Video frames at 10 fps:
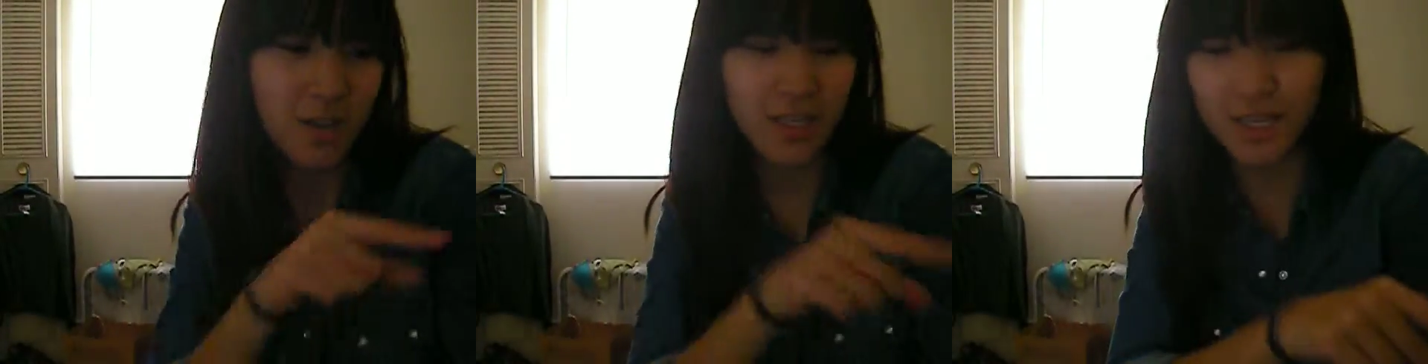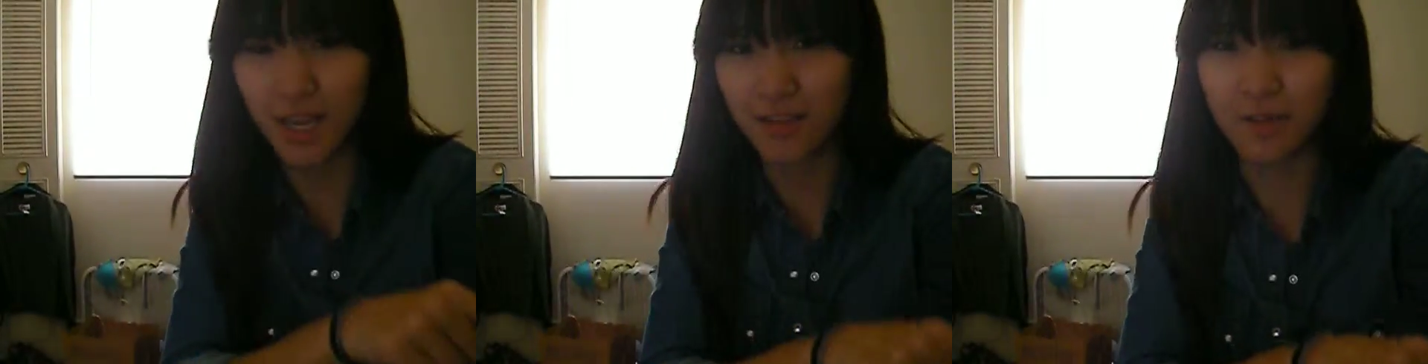
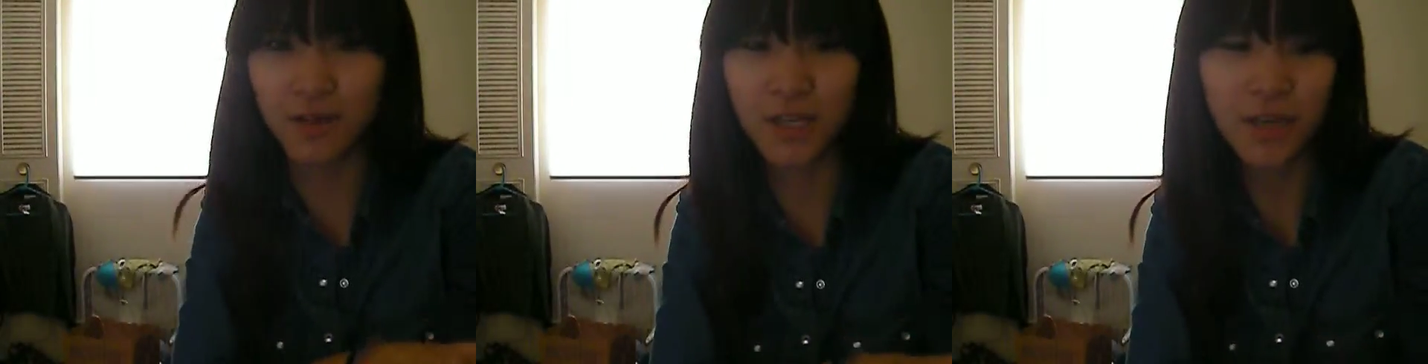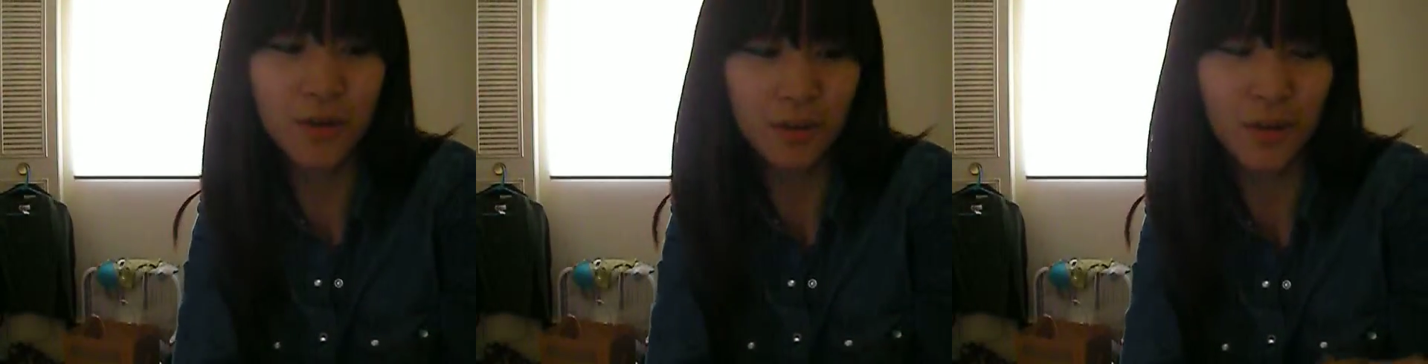This is house number
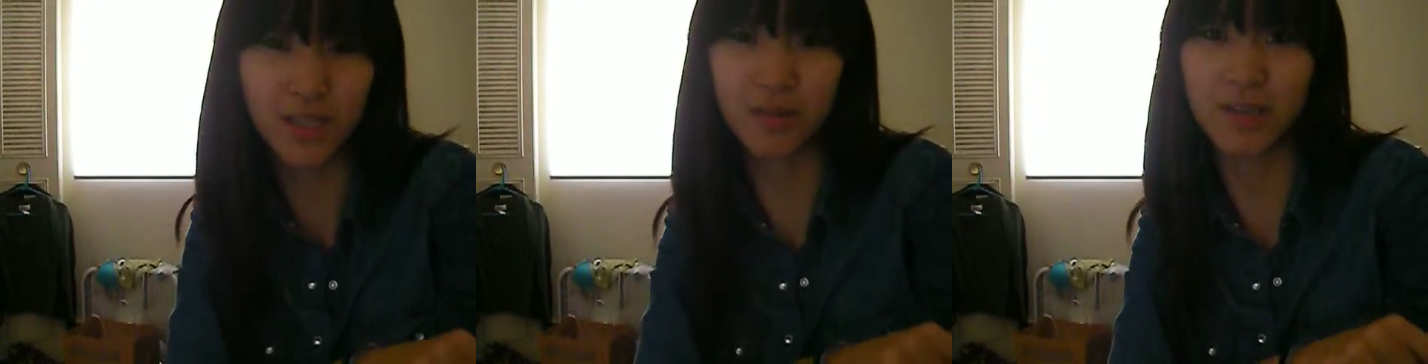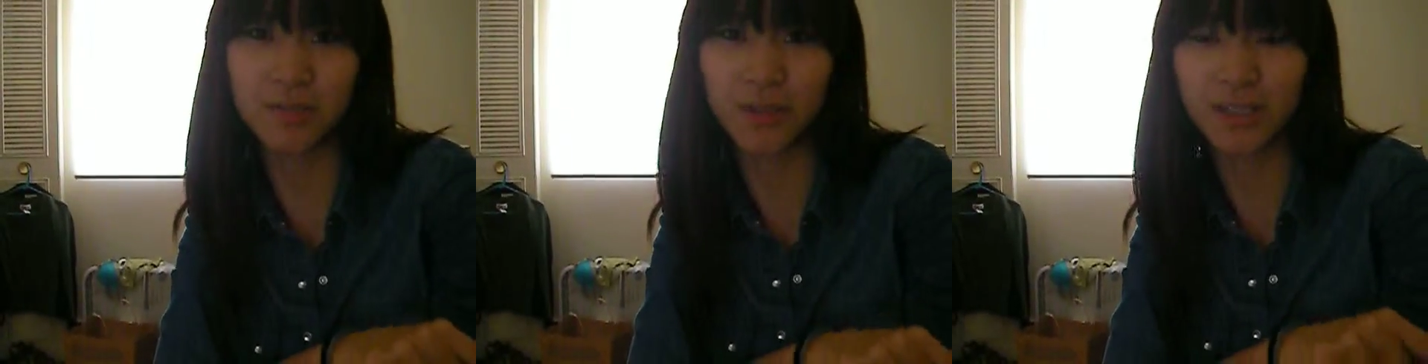2 because it
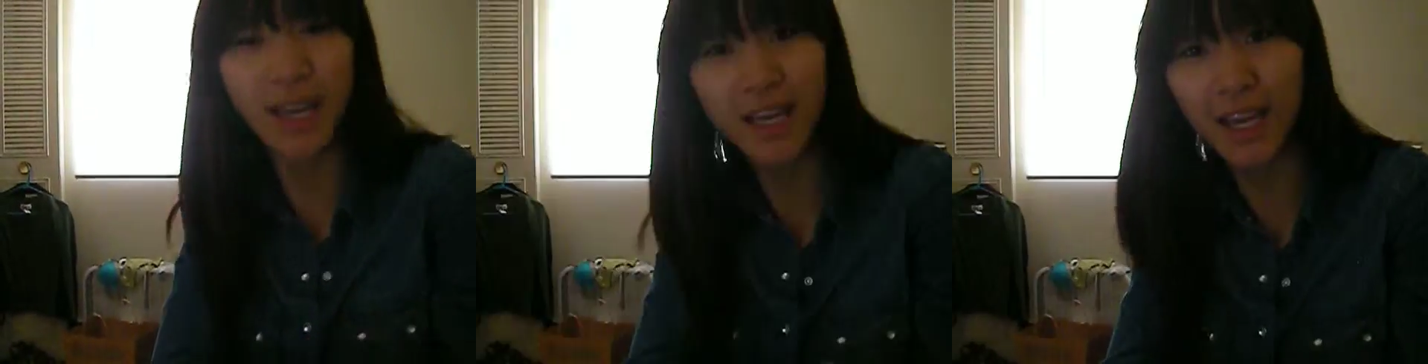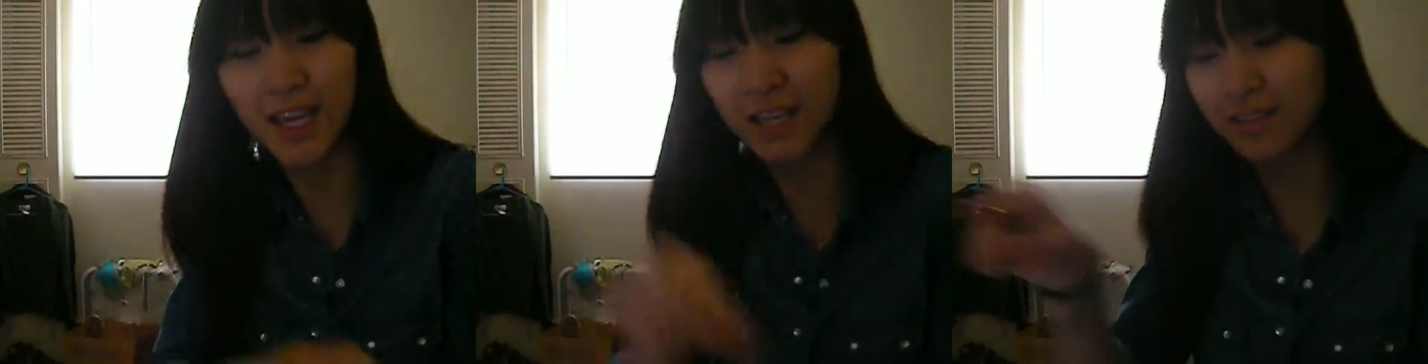was built second,
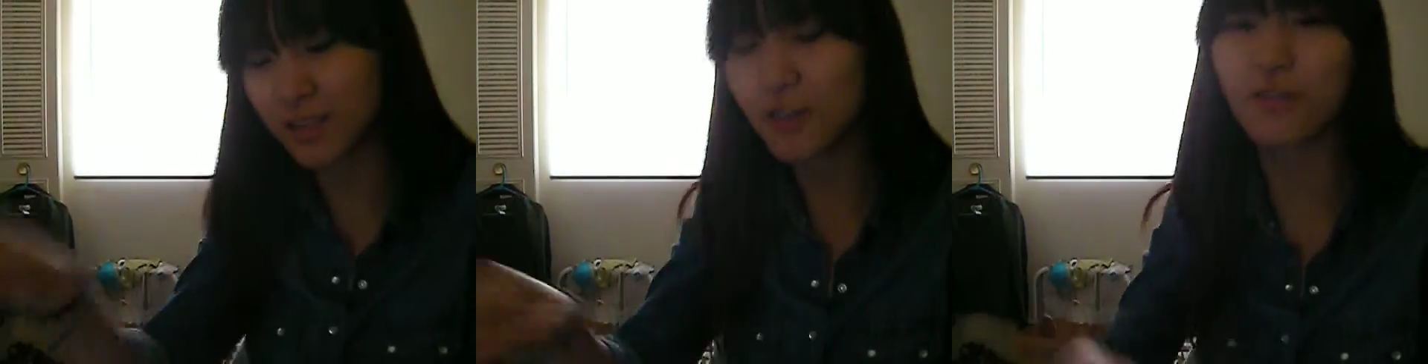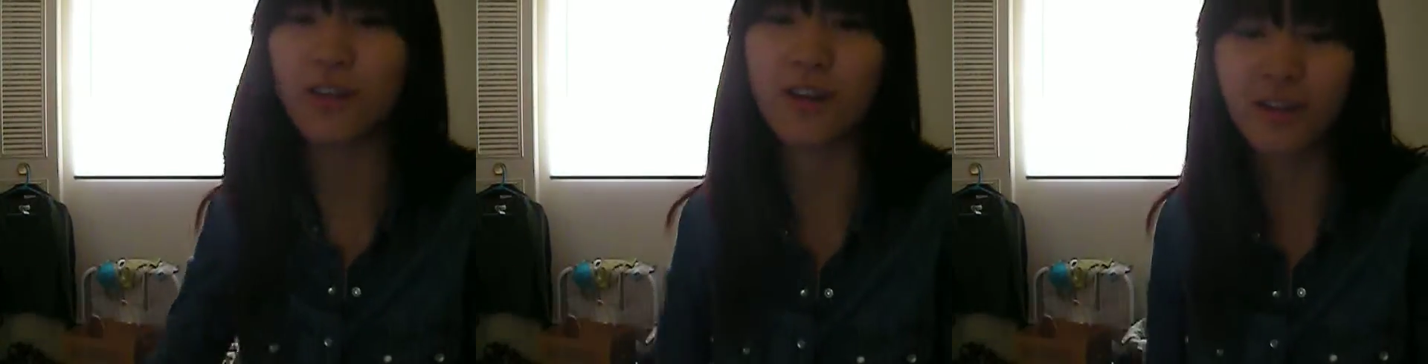and so
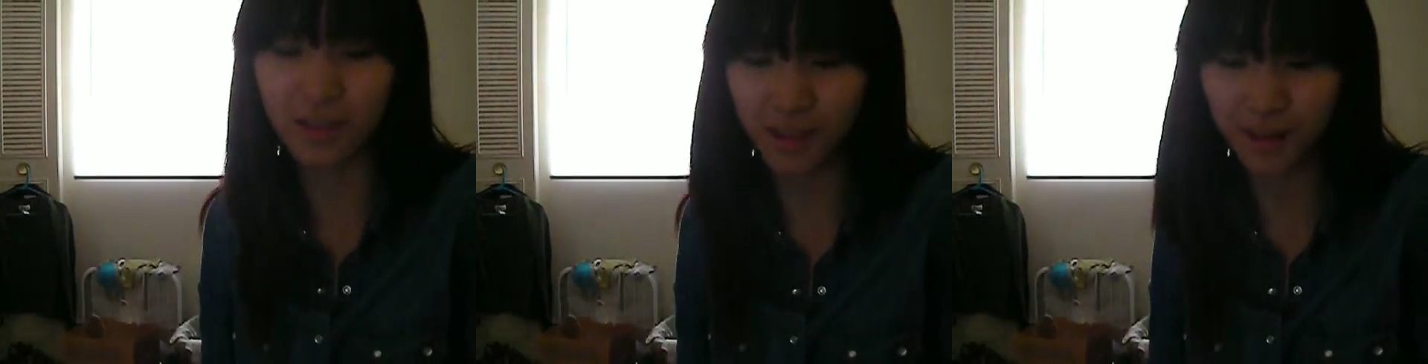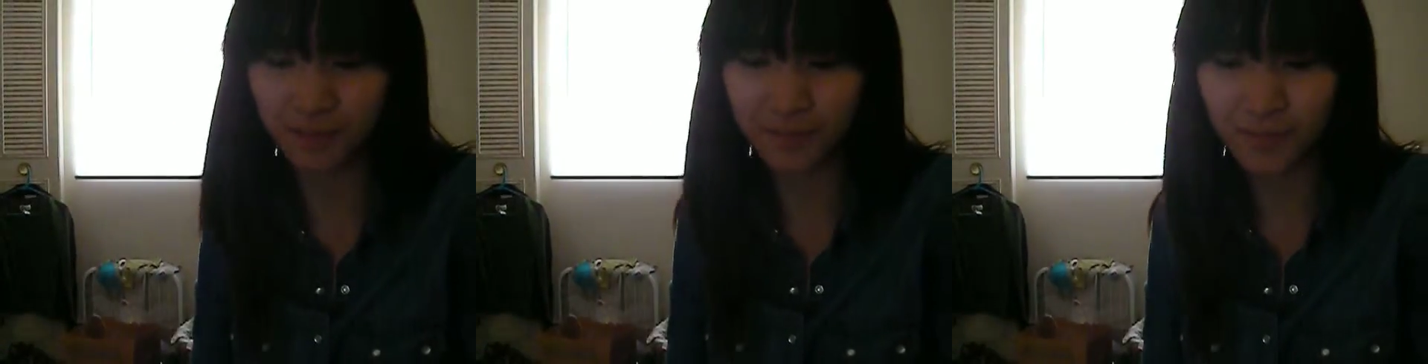forth.
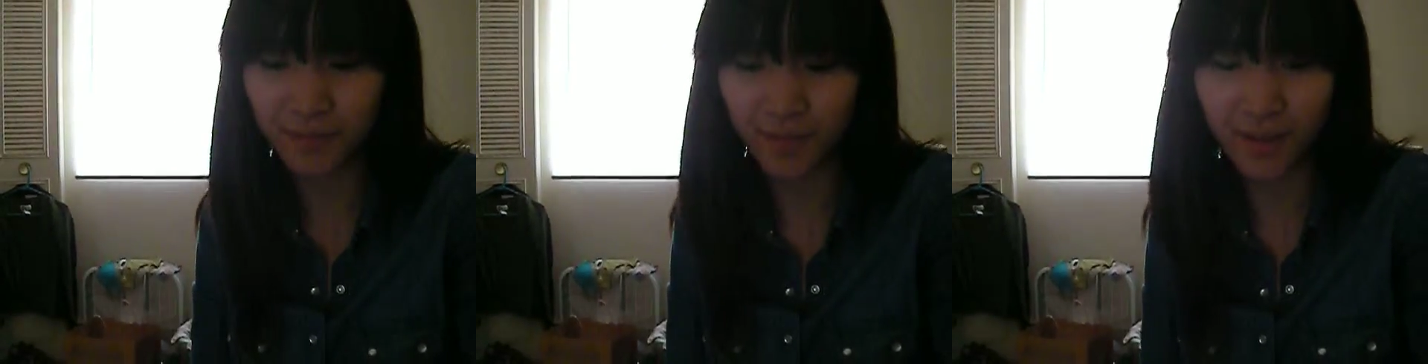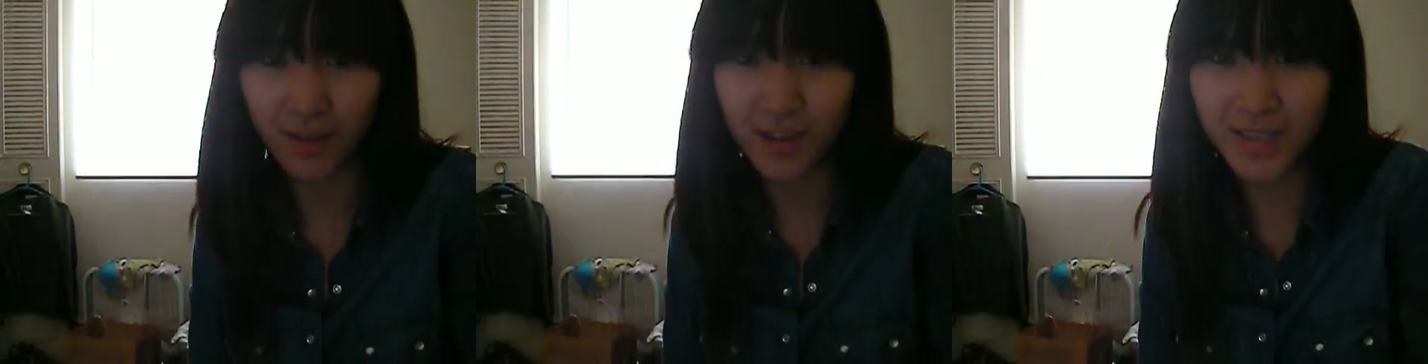
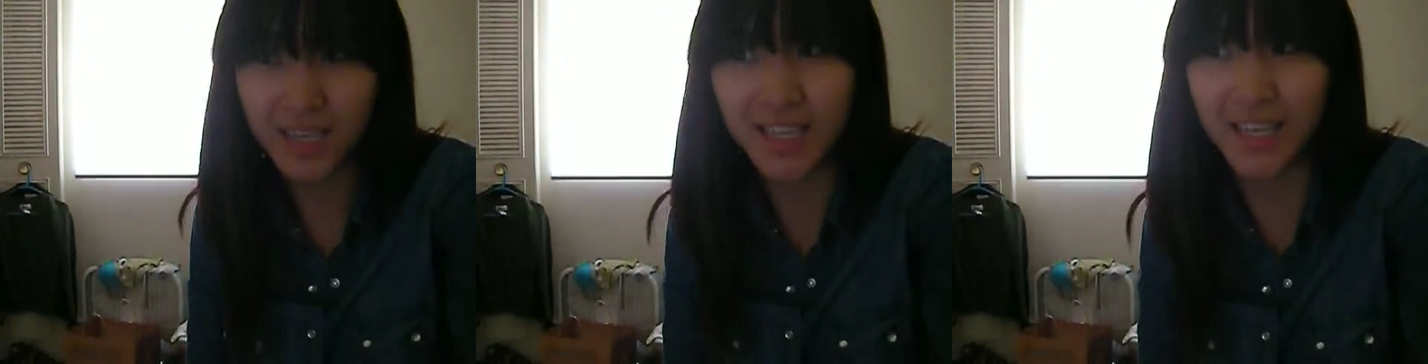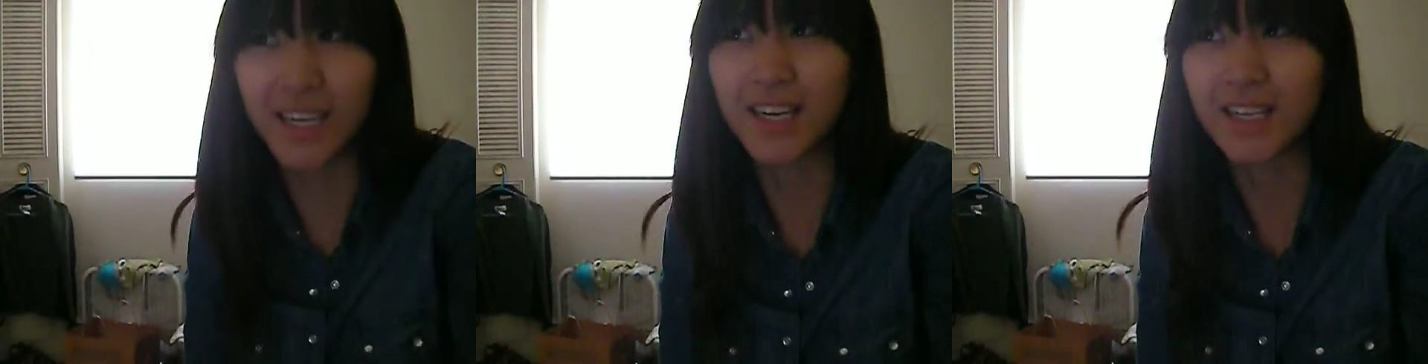It's
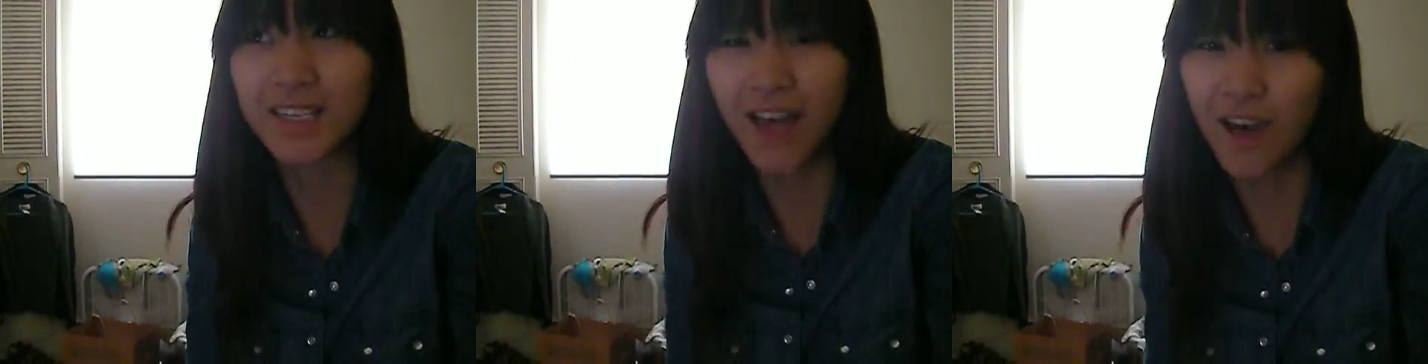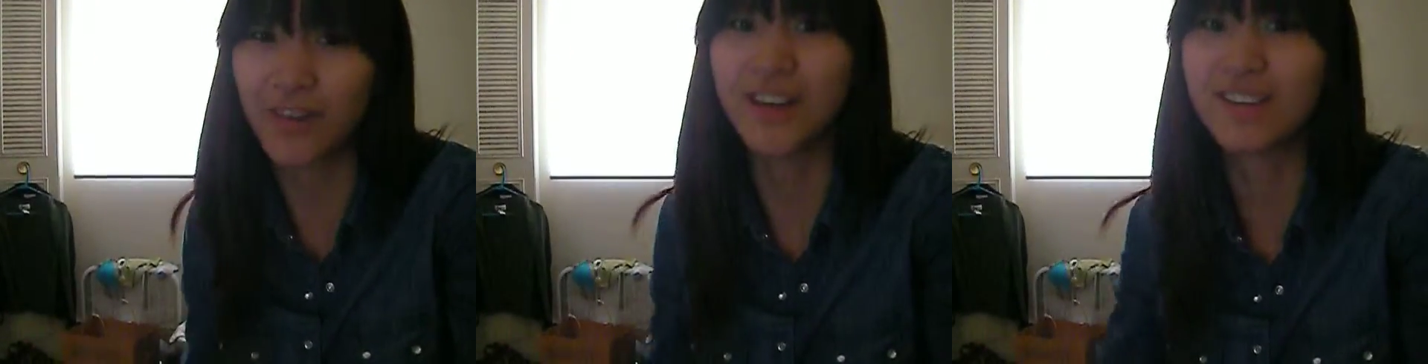easy. It's
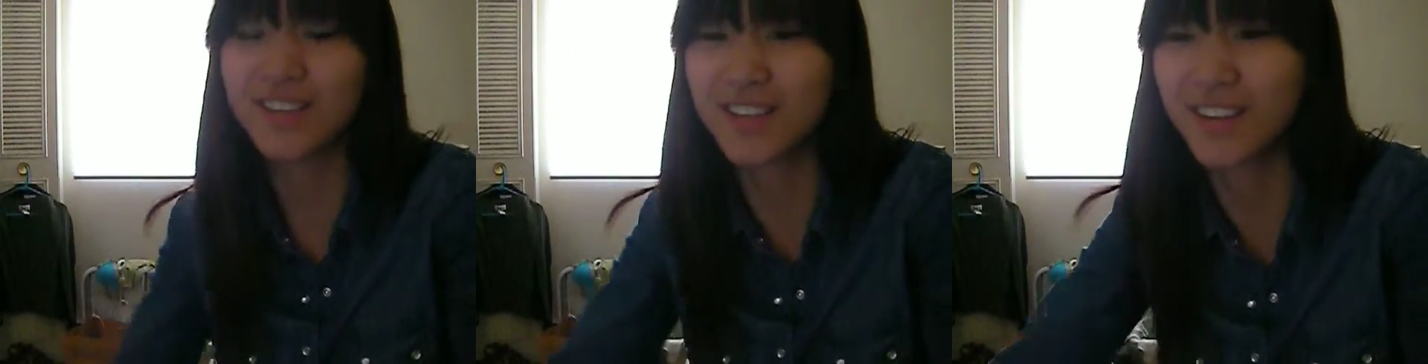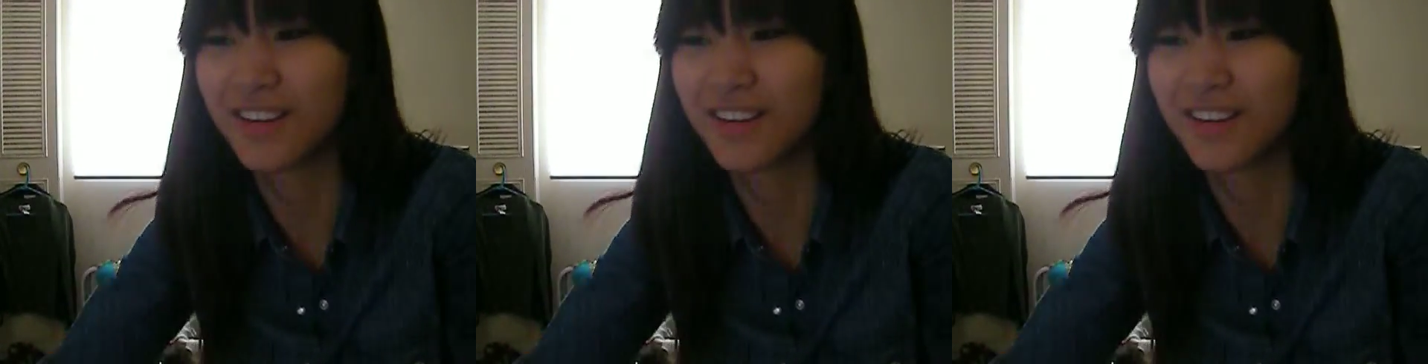obvious.